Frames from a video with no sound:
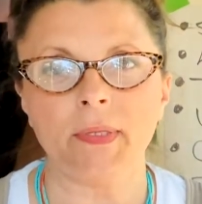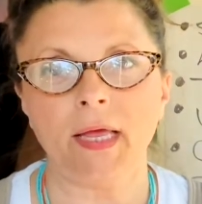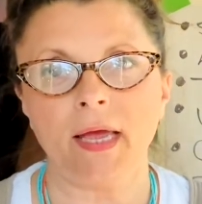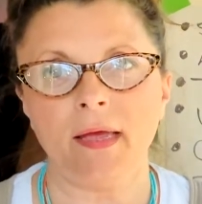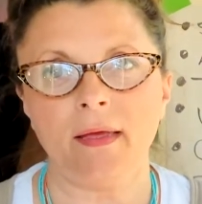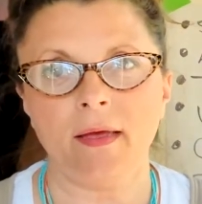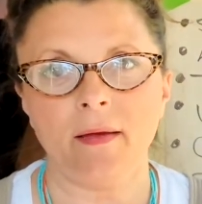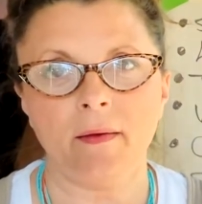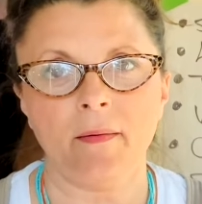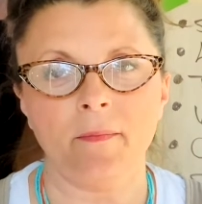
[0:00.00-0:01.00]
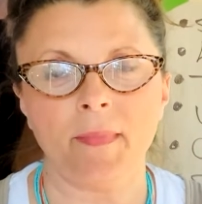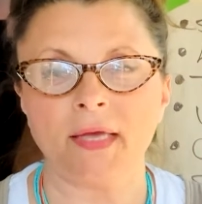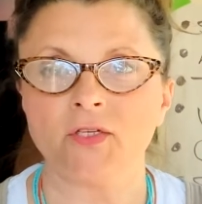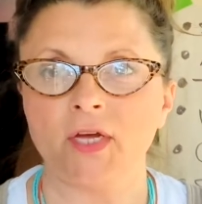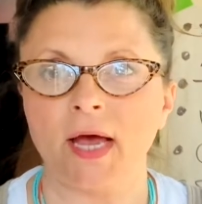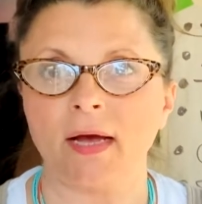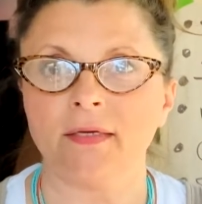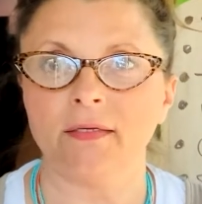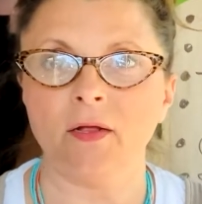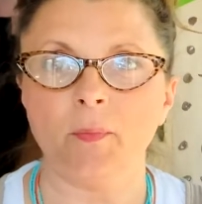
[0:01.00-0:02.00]
play makes Jack a
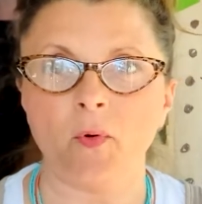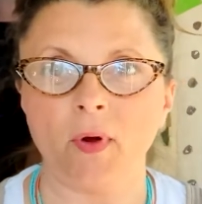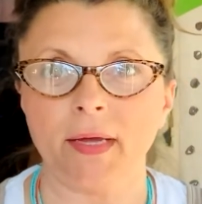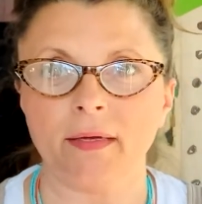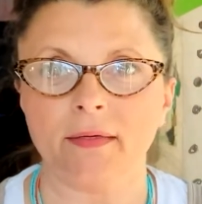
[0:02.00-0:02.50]
dull boy.